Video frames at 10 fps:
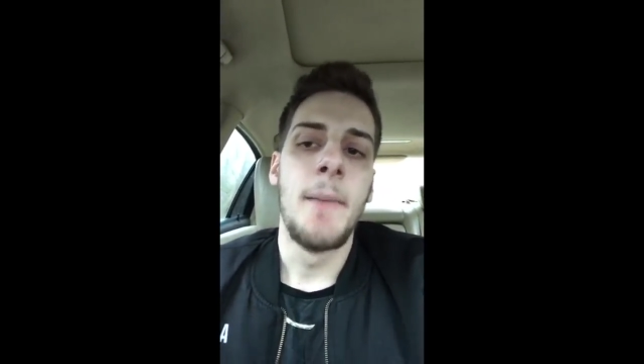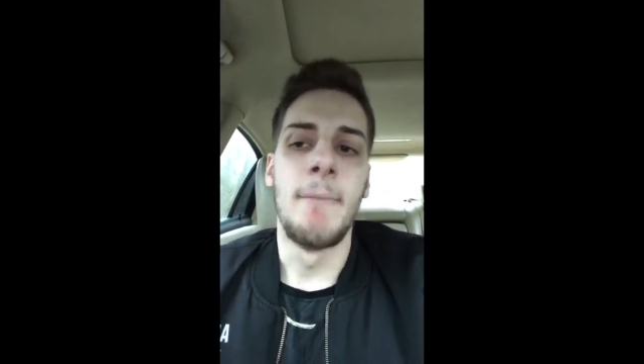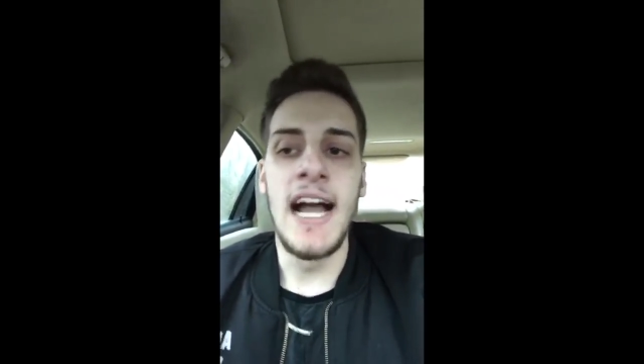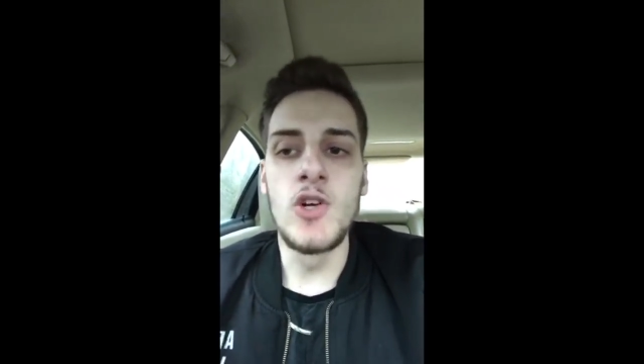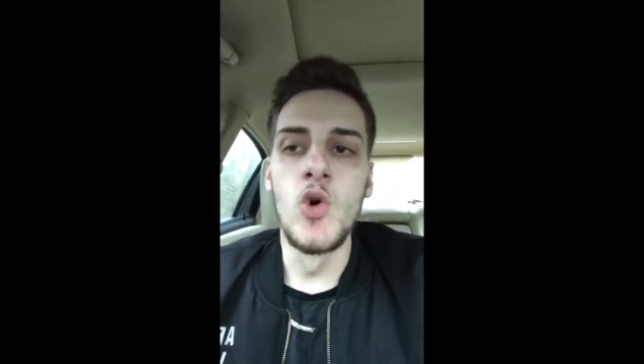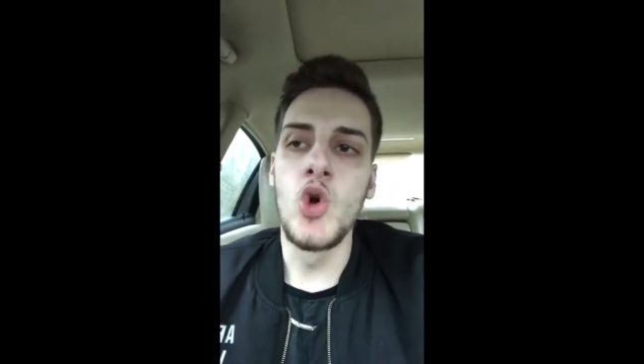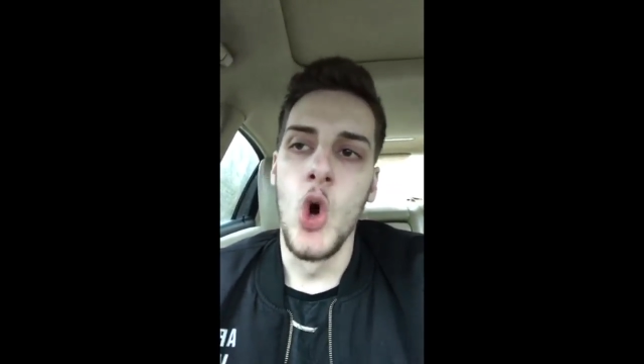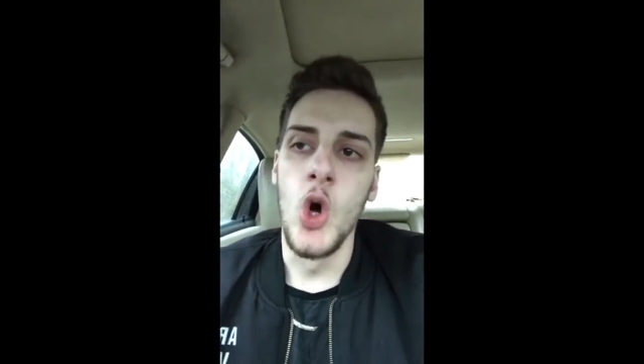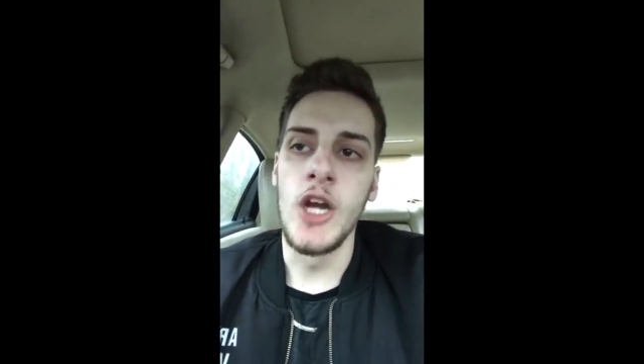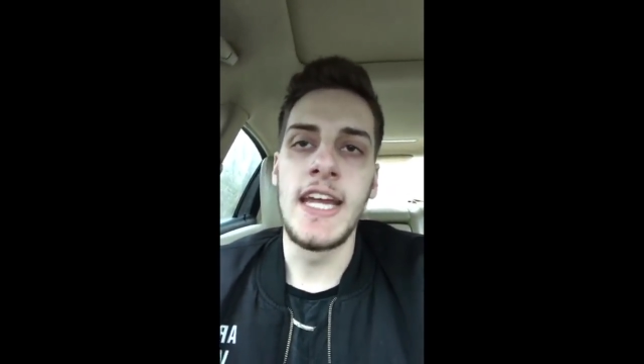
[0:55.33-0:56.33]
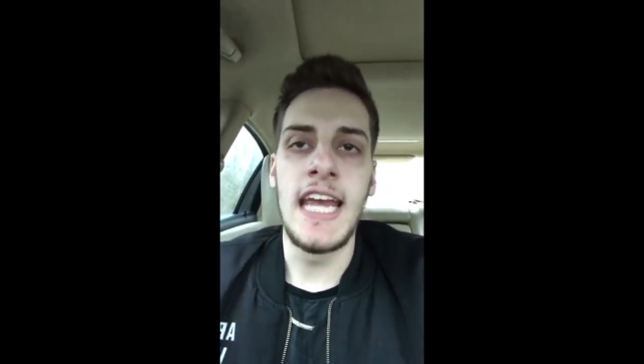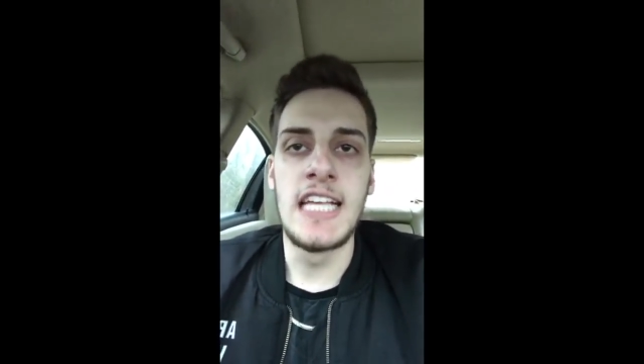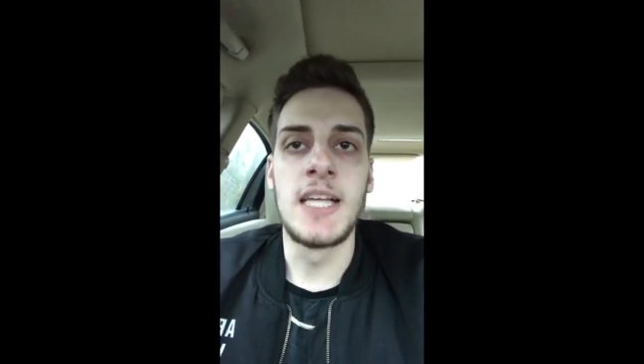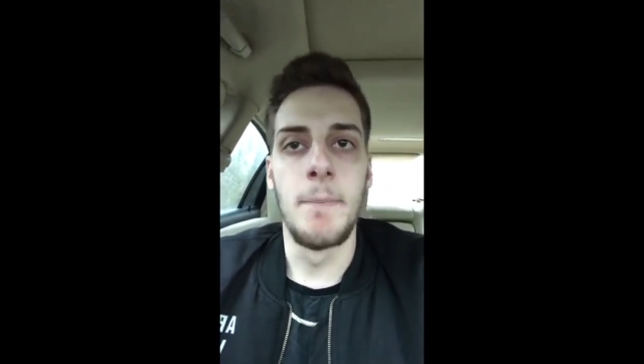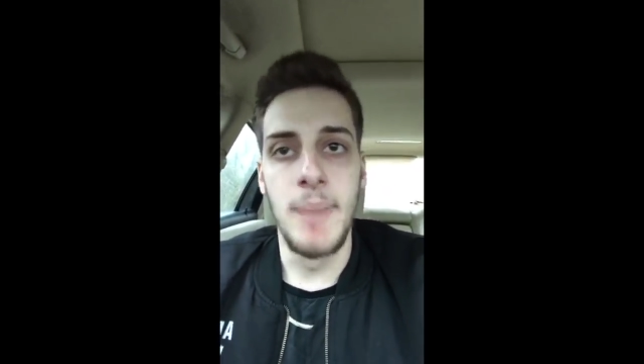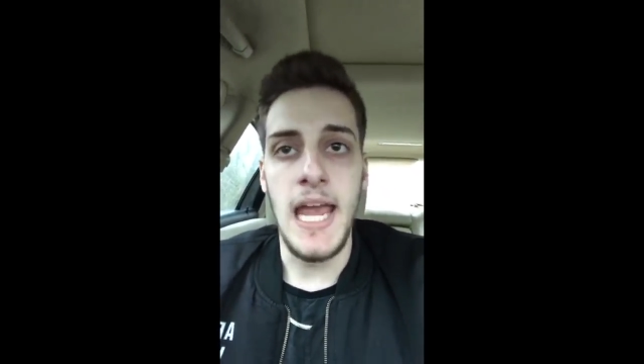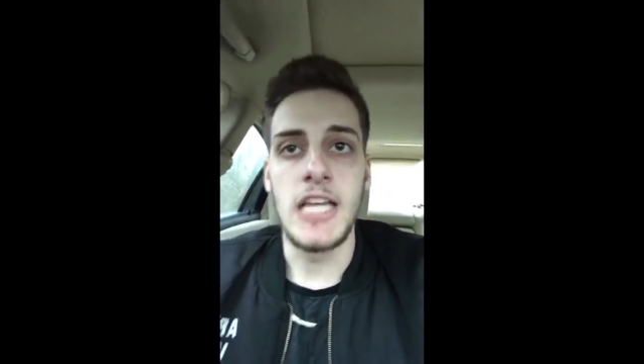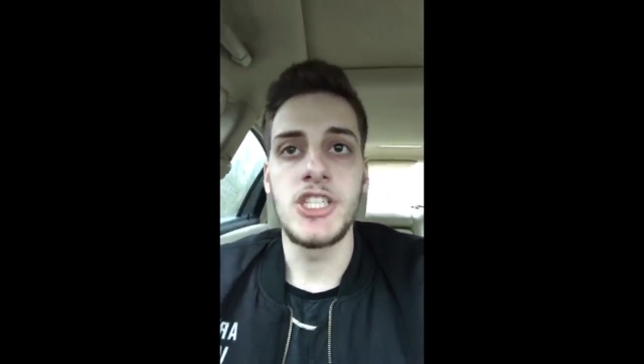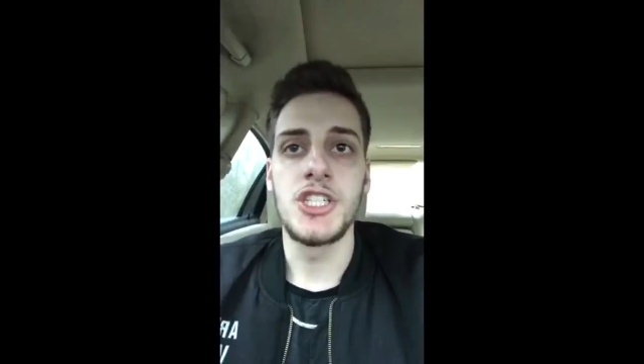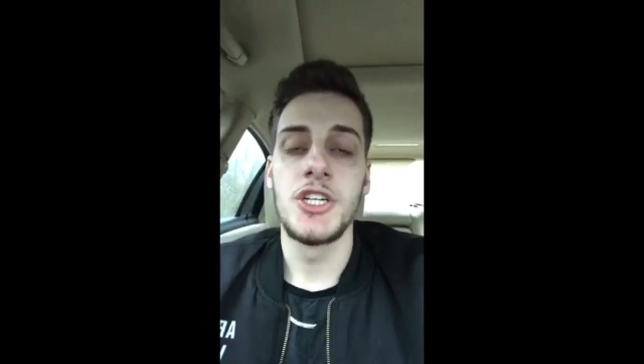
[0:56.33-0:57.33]
Michael Corey is a
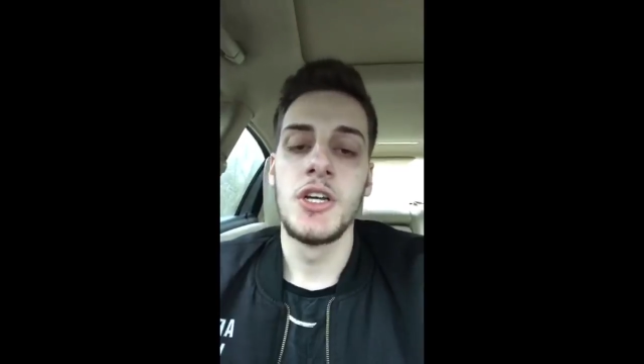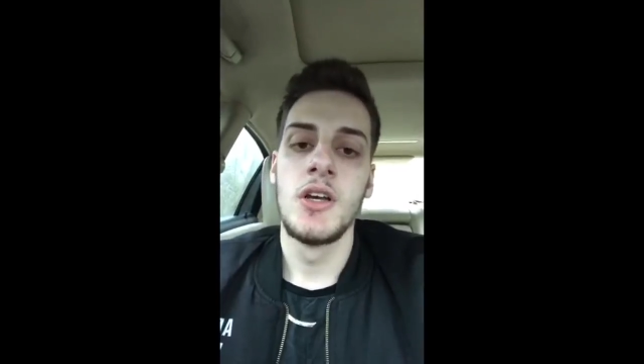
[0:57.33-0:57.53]
bitch.